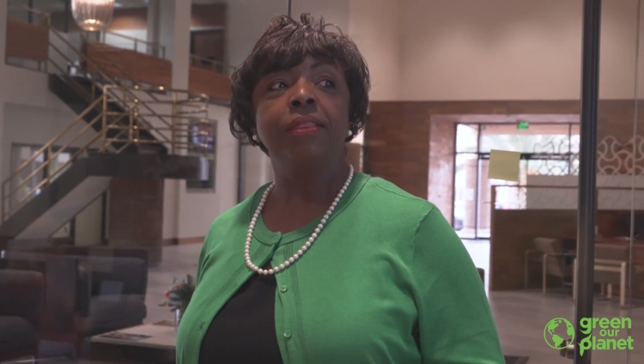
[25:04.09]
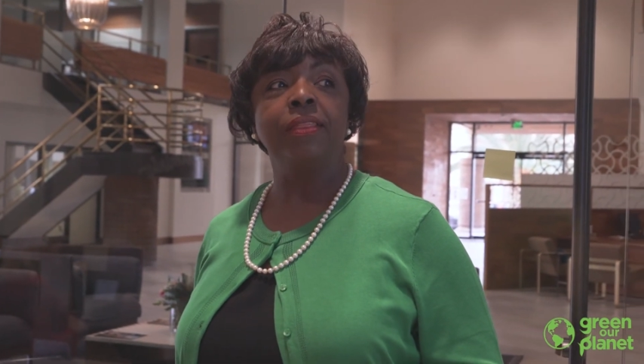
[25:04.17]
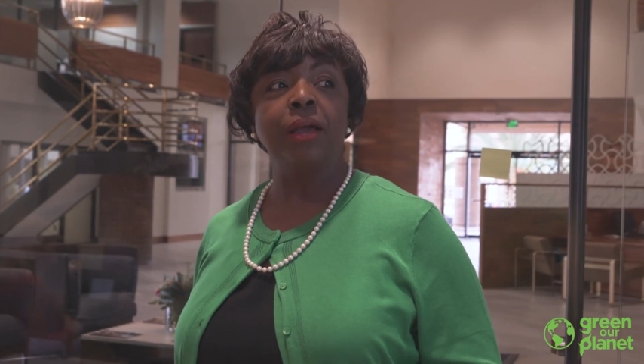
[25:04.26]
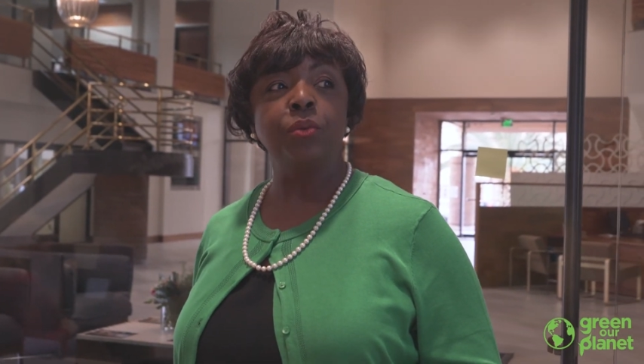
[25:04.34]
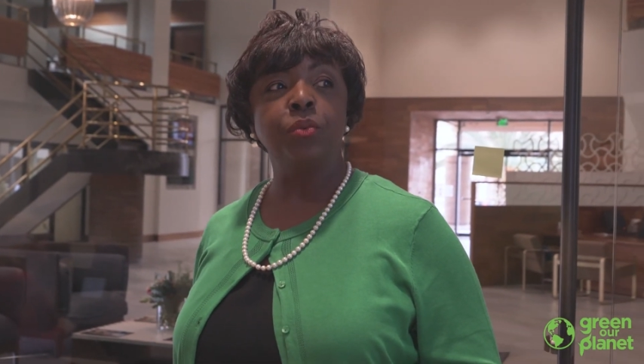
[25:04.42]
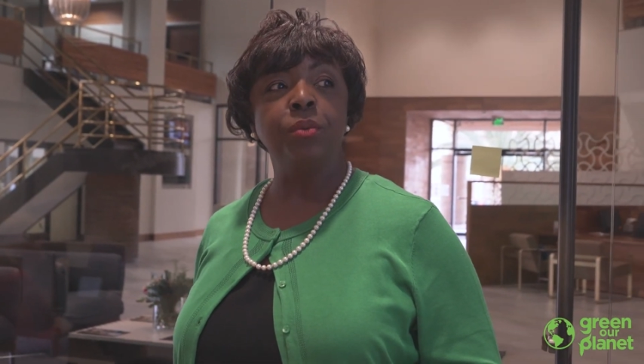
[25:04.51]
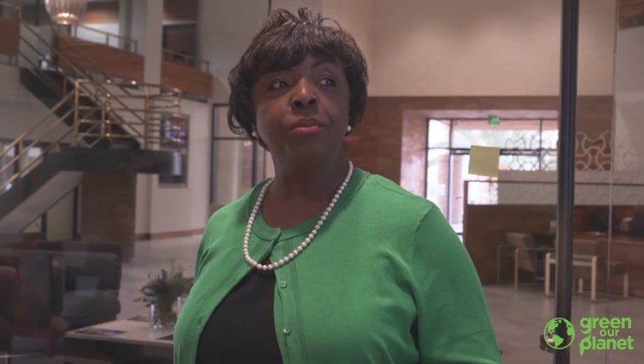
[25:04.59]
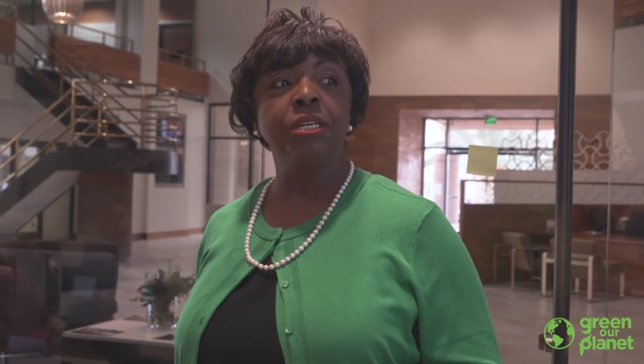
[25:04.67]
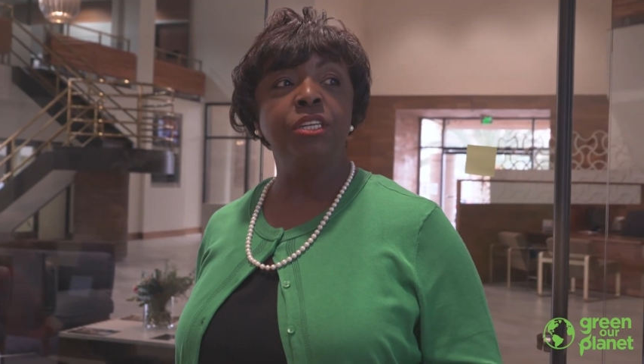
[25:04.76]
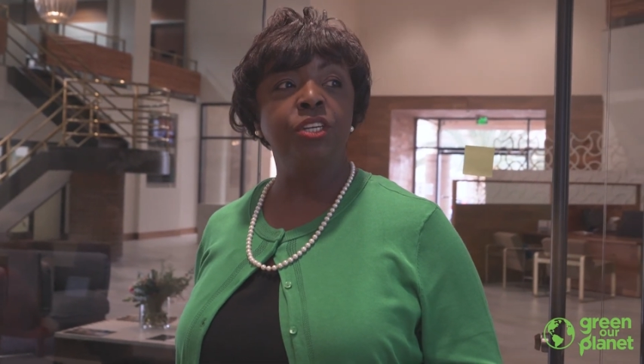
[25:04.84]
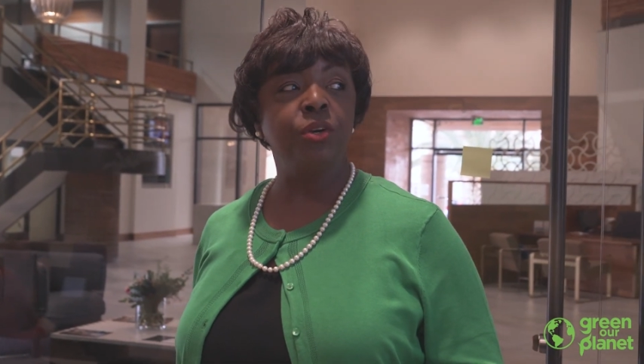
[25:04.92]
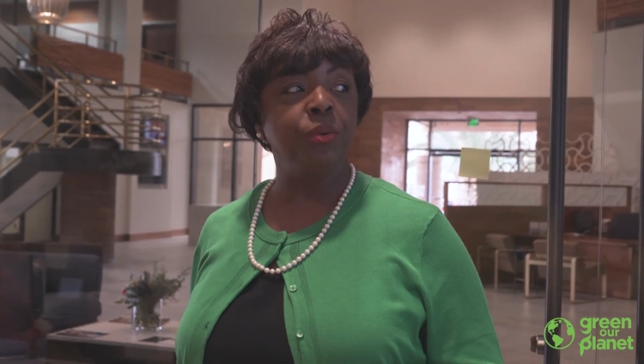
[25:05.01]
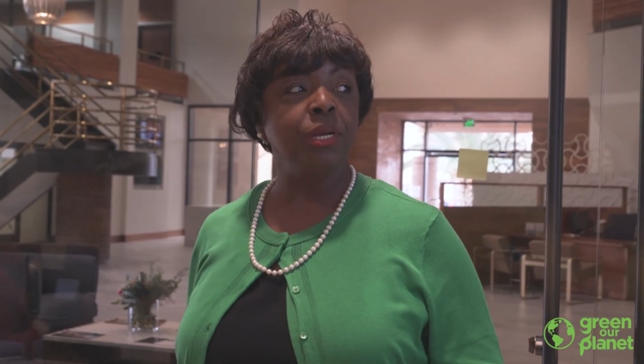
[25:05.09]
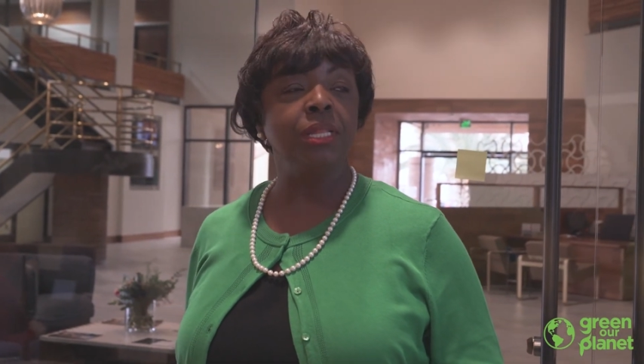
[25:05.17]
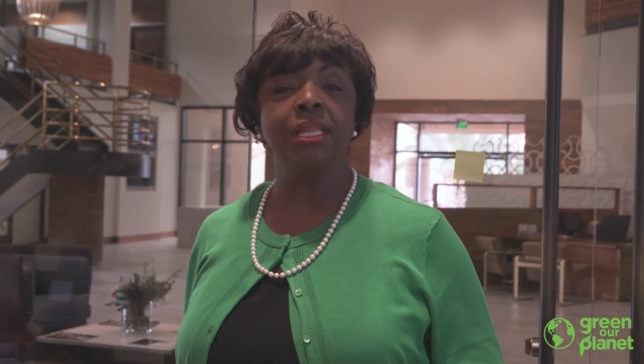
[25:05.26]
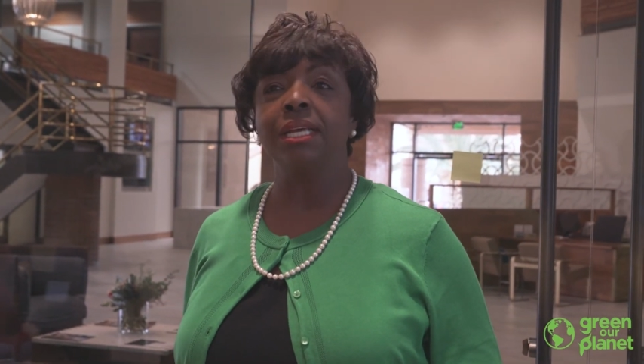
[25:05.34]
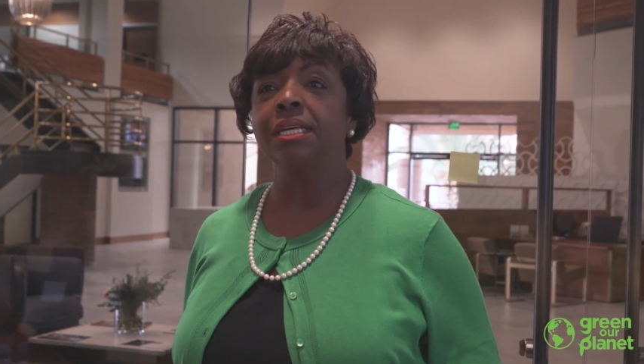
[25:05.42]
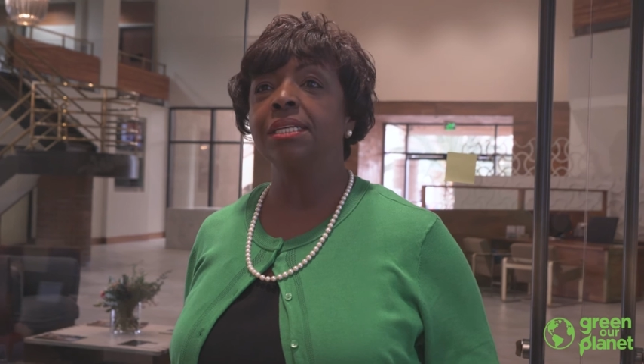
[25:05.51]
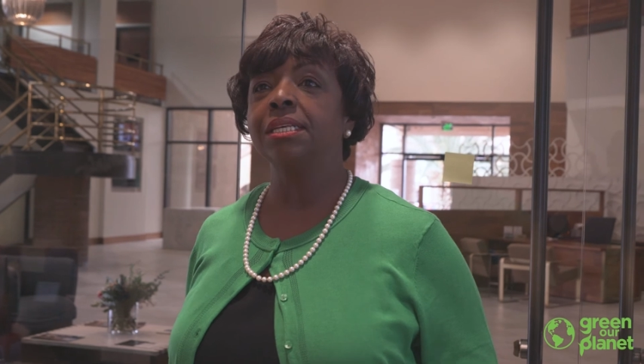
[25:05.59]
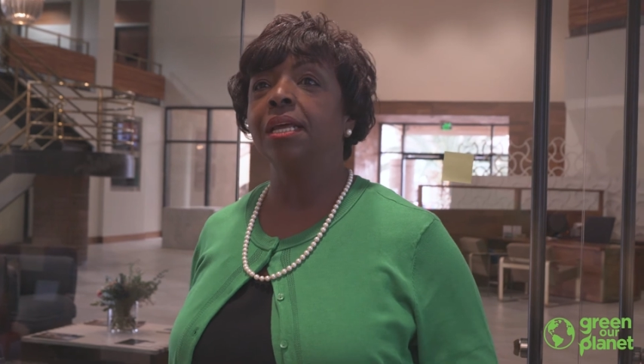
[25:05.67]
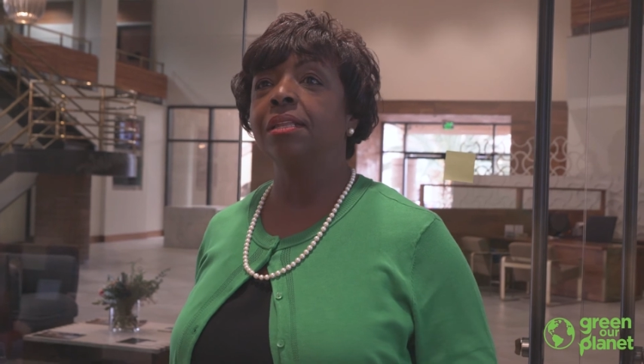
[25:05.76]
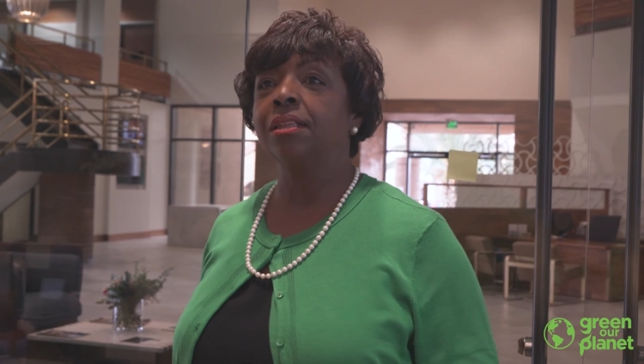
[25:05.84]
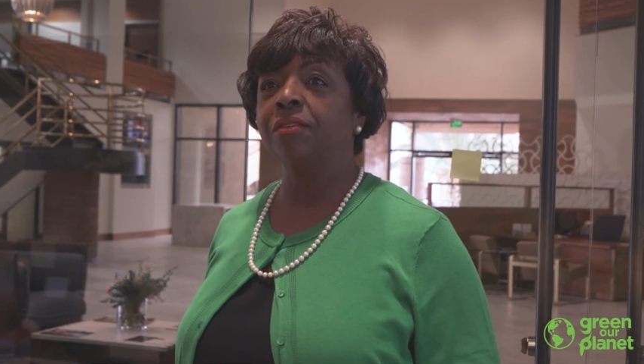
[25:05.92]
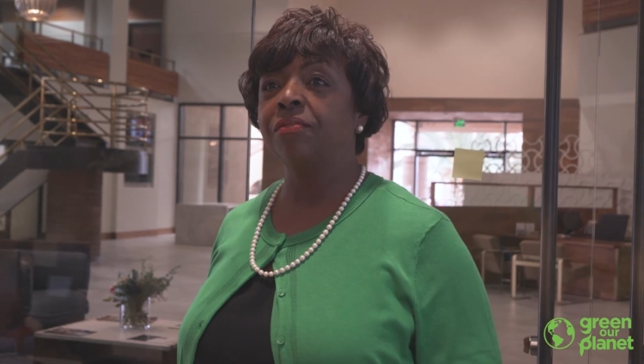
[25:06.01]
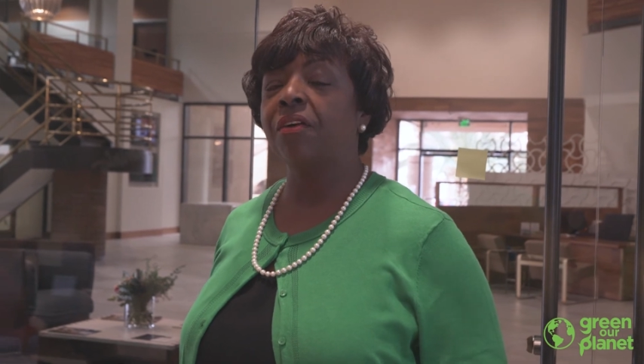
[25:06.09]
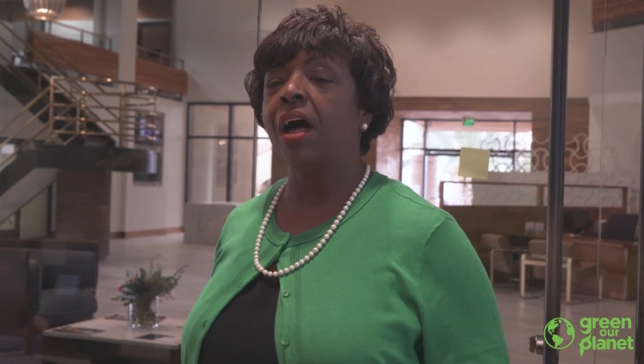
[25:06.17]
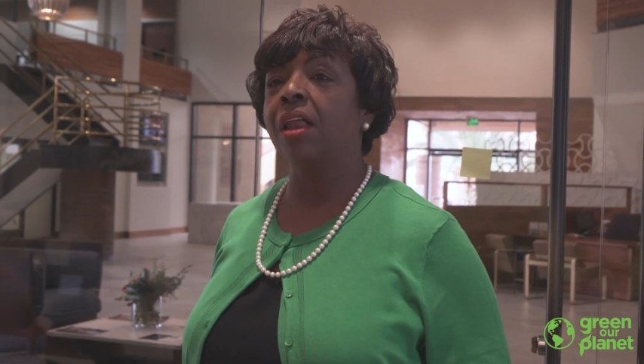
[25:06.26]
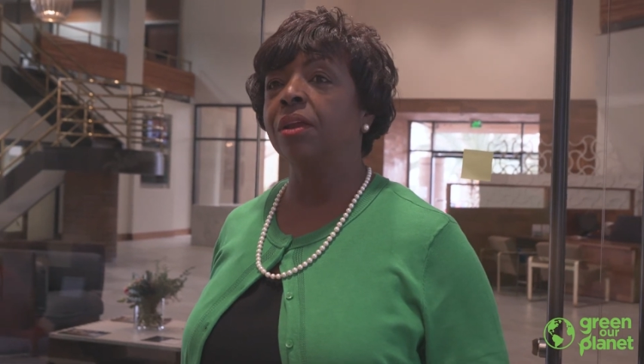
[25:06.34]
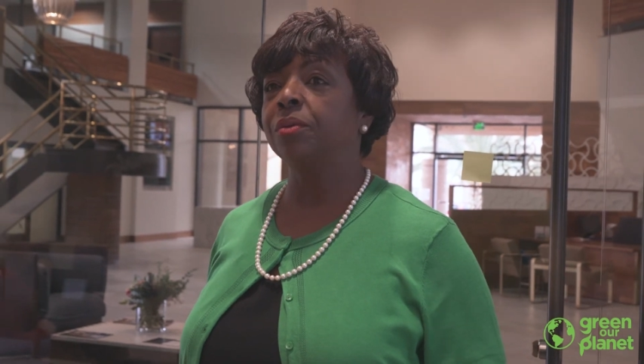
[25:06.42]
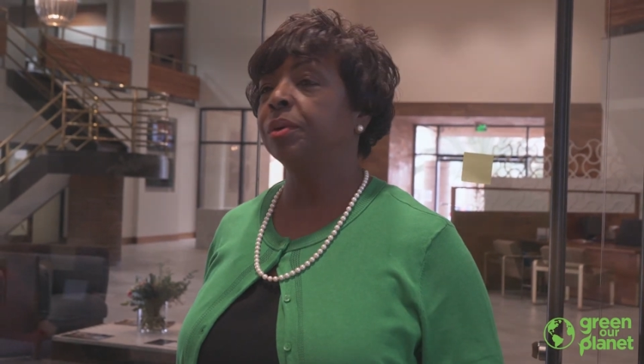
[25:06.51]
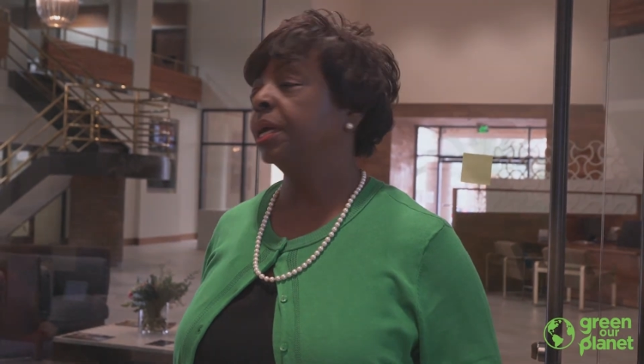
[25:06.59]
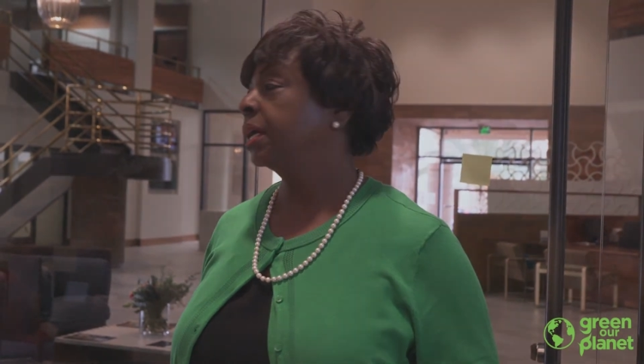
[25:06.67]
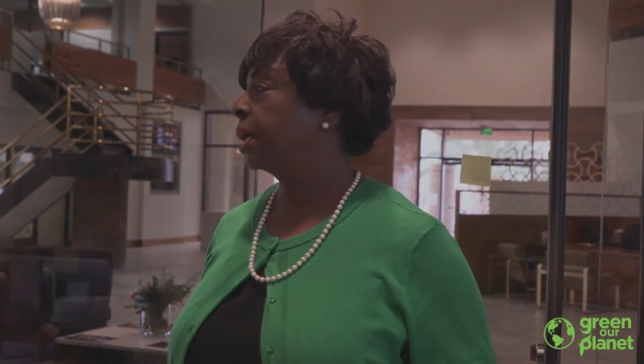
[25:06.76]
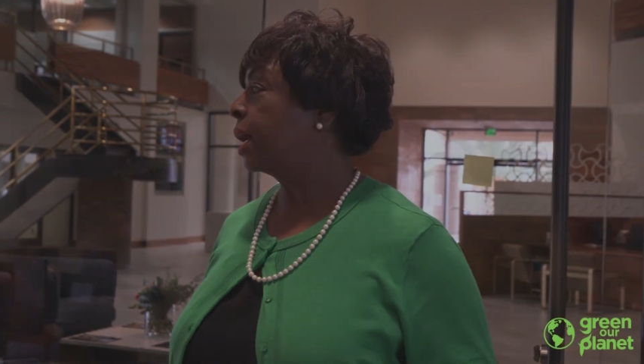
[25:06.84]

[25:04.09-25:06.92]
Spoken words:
that will be doing this the following